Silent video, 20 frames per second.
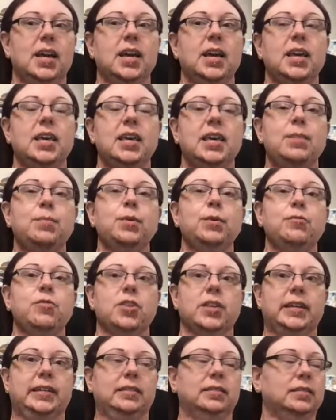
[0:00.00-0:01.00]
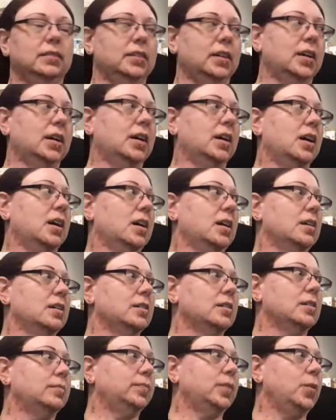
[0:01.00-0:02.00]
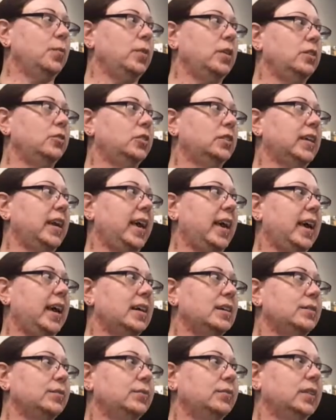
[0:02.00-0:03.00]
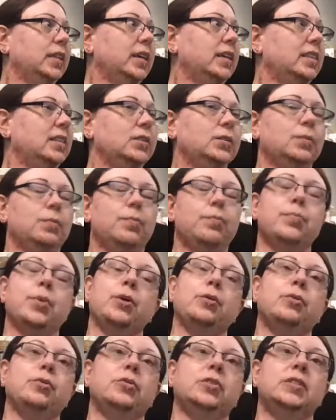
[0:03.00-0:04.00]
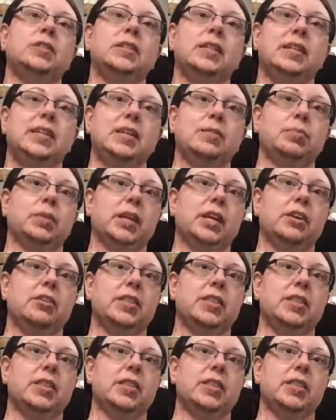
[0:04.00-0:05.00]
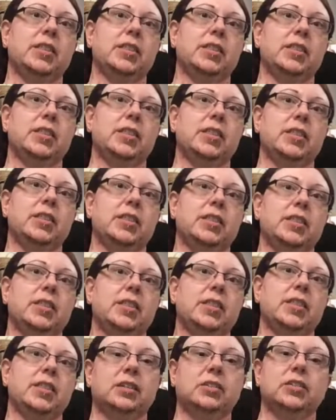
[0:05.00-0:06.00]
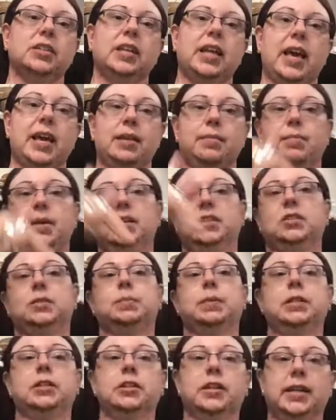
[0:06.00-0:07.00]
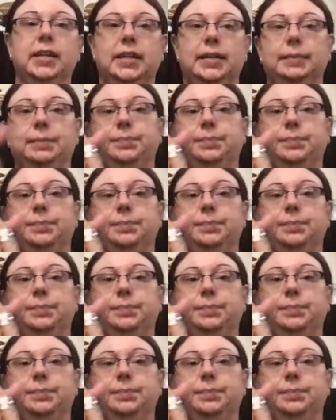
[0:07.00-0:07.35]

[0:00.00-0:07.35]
He moves shit. We used to have like this Bose CD player that played 200 disc. It had a big spinner in it.